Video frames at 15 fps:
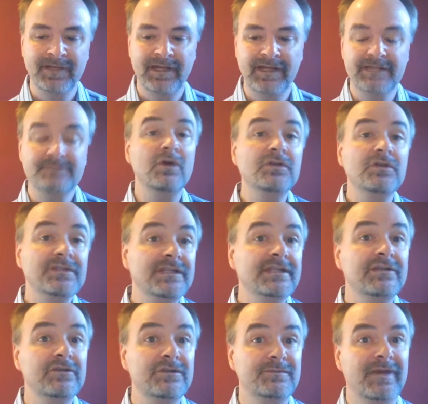and is
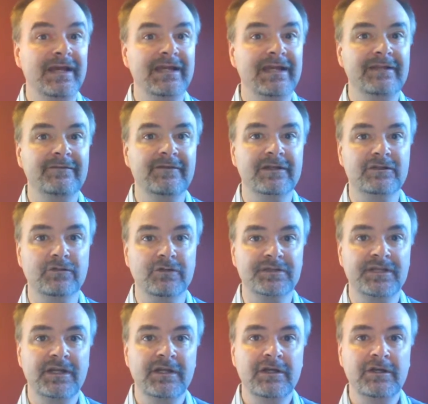mostly used by individuals
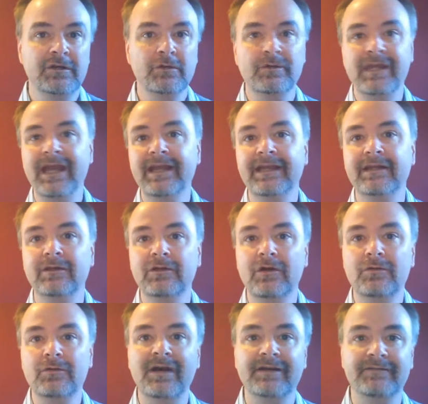who can't get a
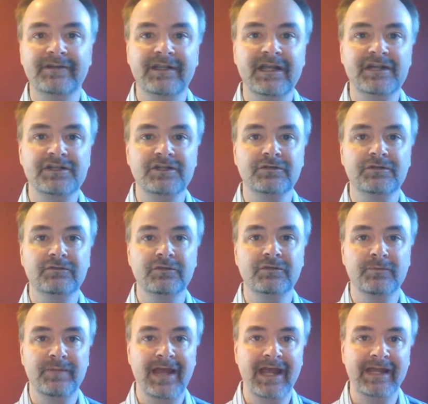loan modification through
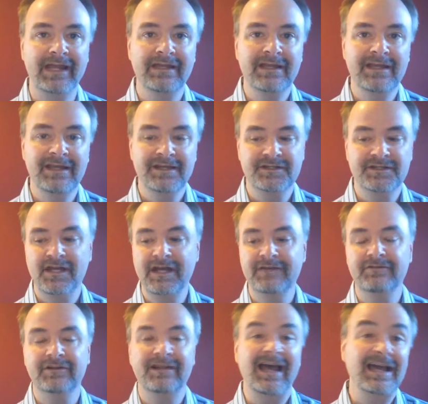their bank as kind
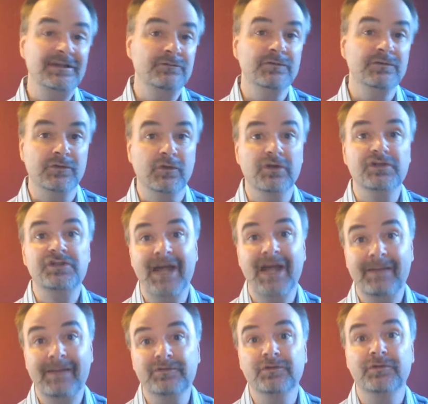of a last resort
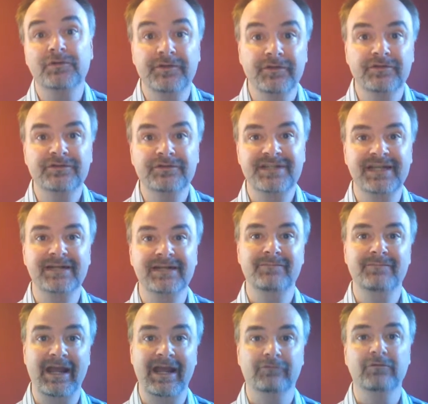Chapter 13
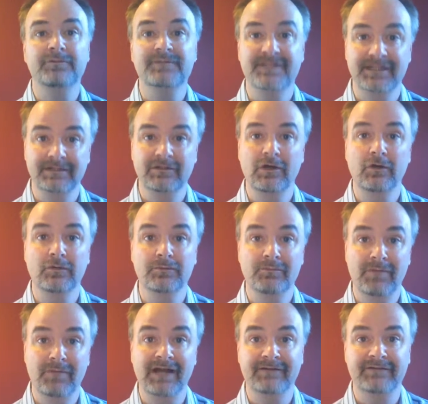bankruptcy loan
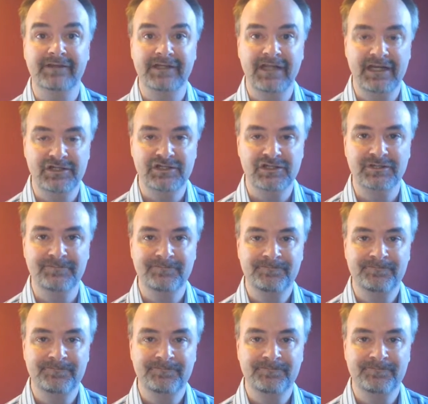modification.